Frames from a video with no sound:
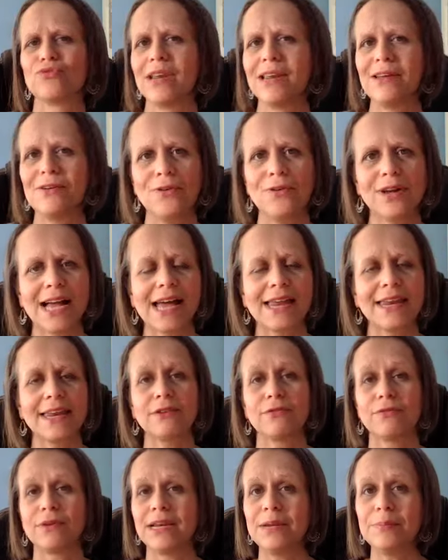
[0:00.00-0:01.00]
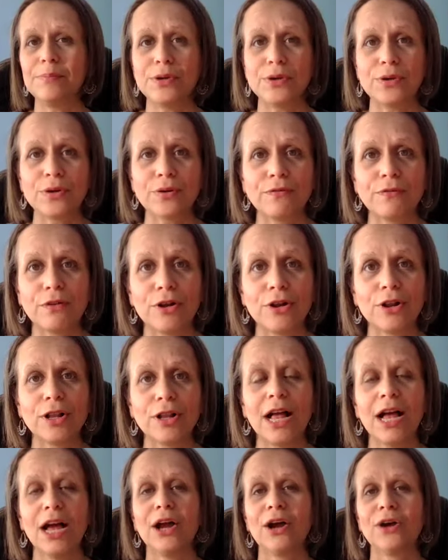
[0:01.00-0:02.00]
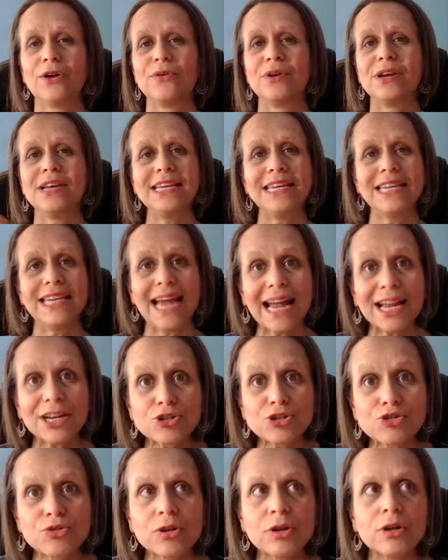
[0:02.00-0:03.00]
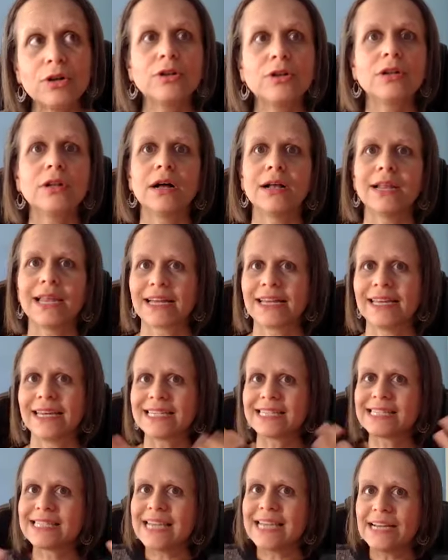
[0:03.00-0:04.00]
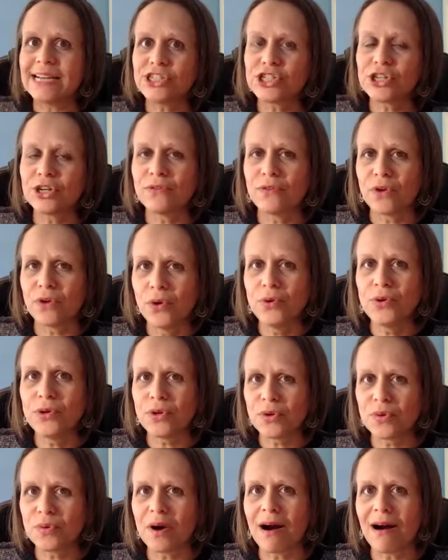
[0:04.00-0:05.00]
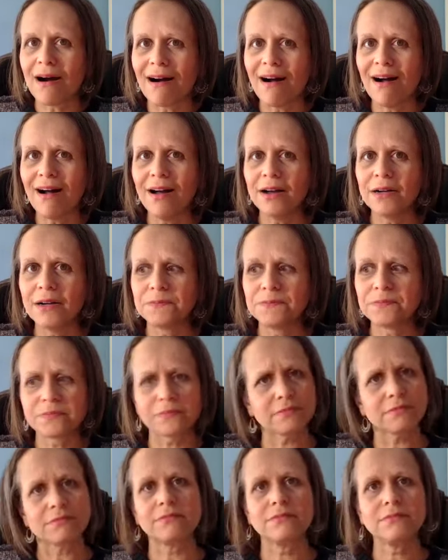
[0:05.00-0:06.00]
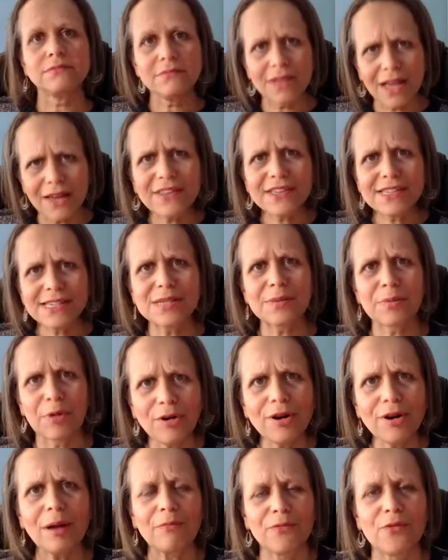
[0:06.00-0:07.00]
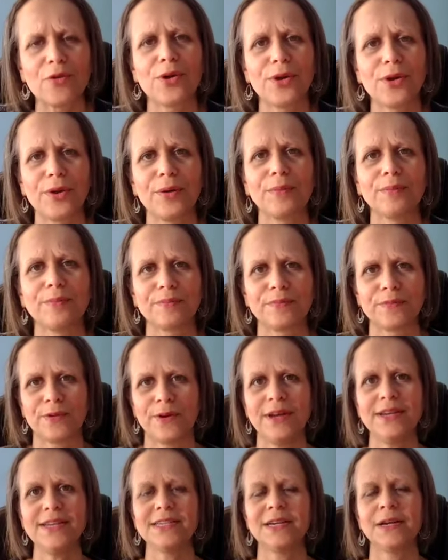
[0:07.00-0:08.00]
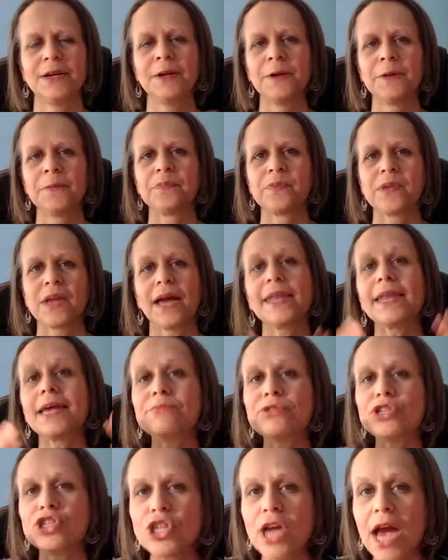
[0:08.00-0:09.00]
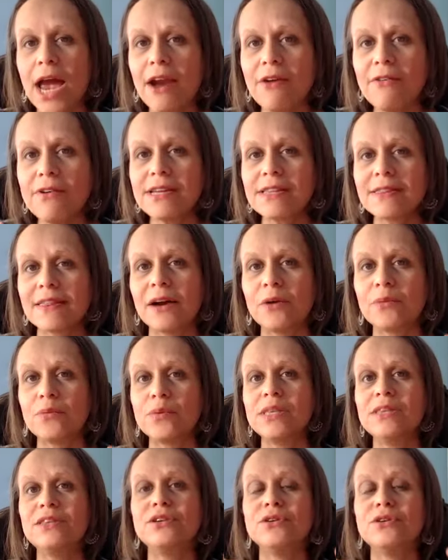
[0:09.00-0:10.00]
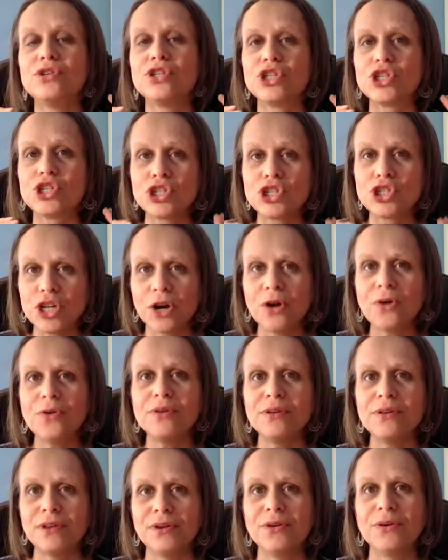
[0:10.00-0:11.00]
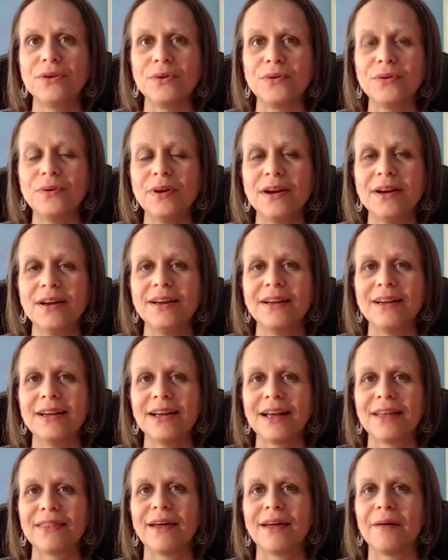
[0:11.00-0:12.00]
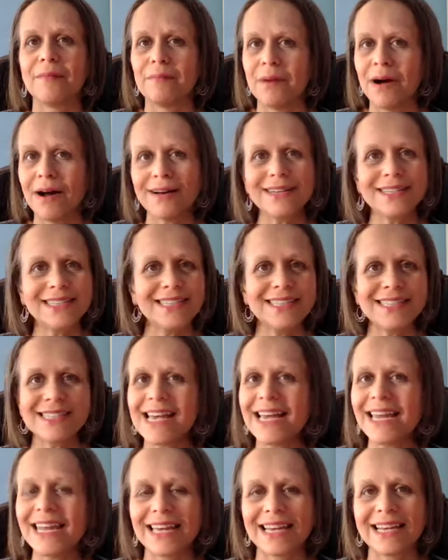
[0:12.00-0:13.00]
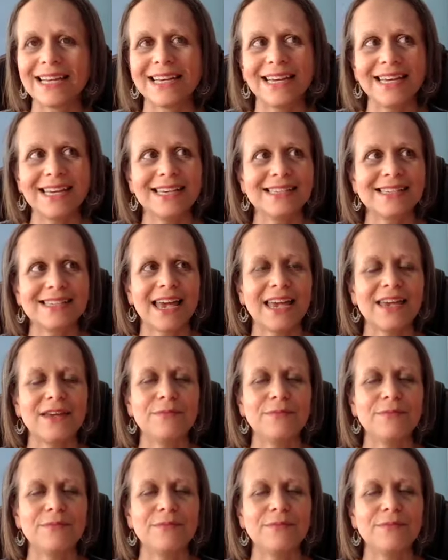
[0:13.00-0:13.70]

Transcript: really organic, really beautiful, really natural, like an extension of who you are. This is the program for you, right? And I'm sharing that with you to show you that marketing and selling is